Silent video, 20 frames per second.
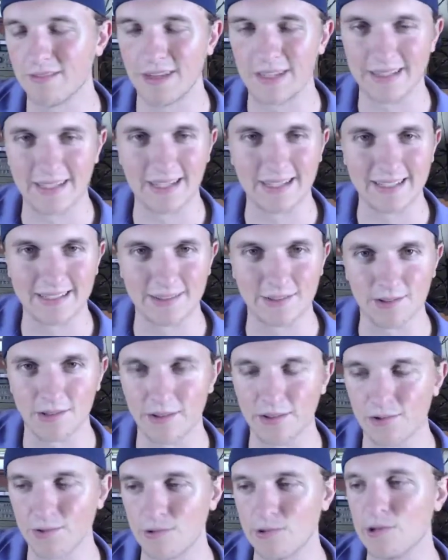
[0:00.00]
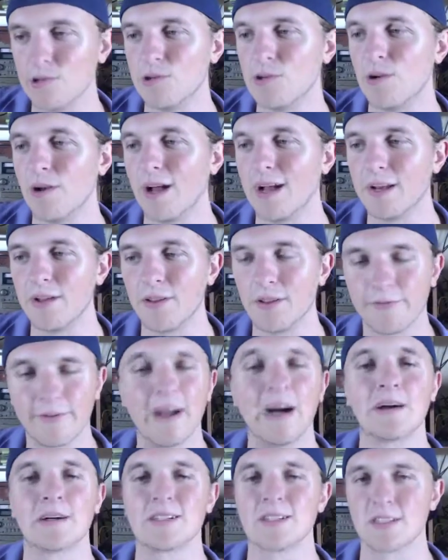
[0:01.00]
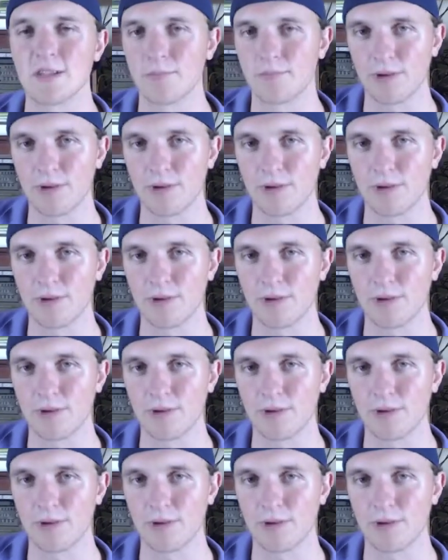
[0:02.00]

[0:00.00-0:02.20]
I get they're on the road. I know the Falcons are